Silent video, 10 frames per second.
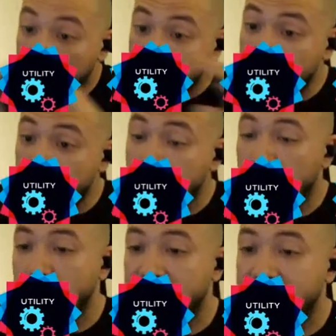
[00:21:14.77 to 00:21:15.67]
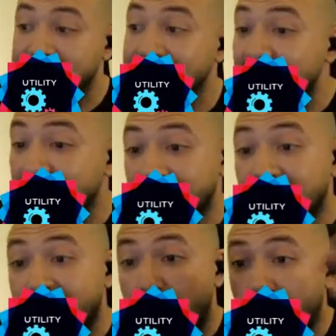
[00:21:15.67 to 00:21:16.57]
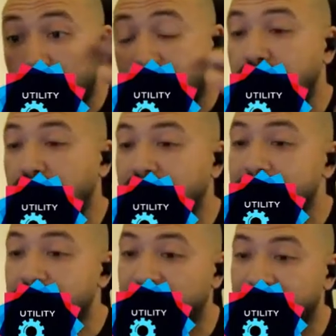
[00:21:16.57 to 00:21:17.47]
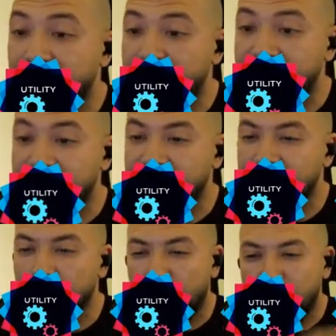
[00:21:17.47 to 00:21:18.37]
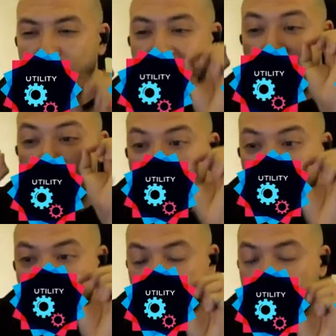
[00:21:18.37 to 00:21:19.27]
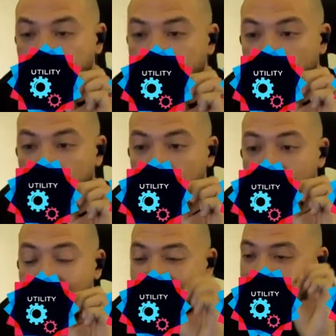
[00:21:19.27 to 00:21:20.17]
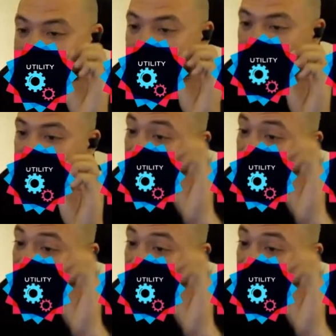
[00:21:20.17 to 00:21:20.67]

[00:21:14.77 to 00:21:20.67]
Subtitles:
you're done with this, lay over your gamification system where you can nudge people and give them the